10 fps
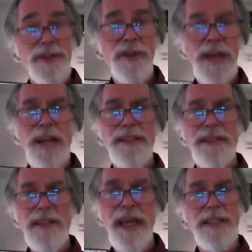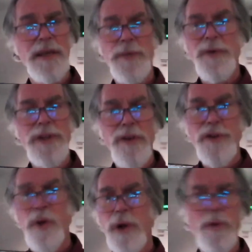So not as intense, but we don't
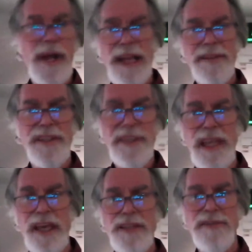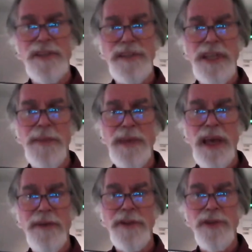know where we're at in the stage of the CME
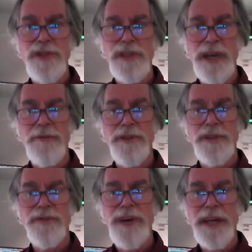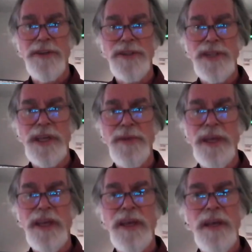evolution yet for this final
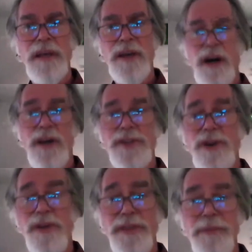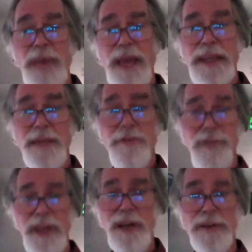CME. Also, the magnetic
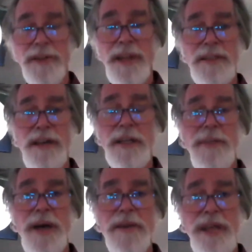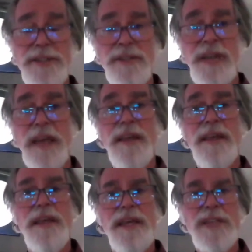field that I talked about yesterday,
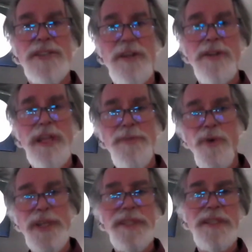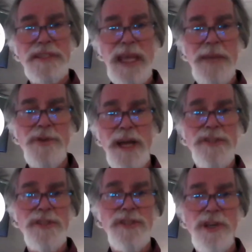it's currently pointed the same
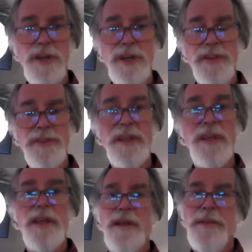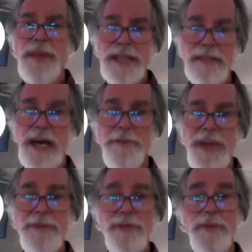direction as Earth's. That's not
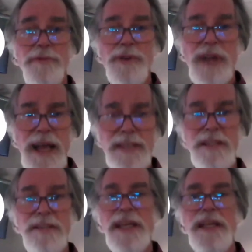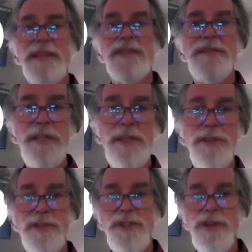favorable for escalated
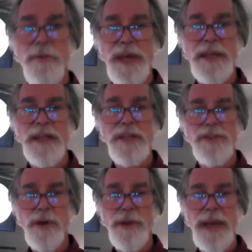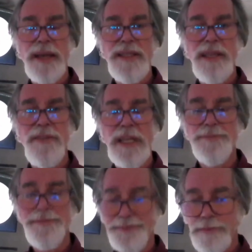geomagnetic storm activity.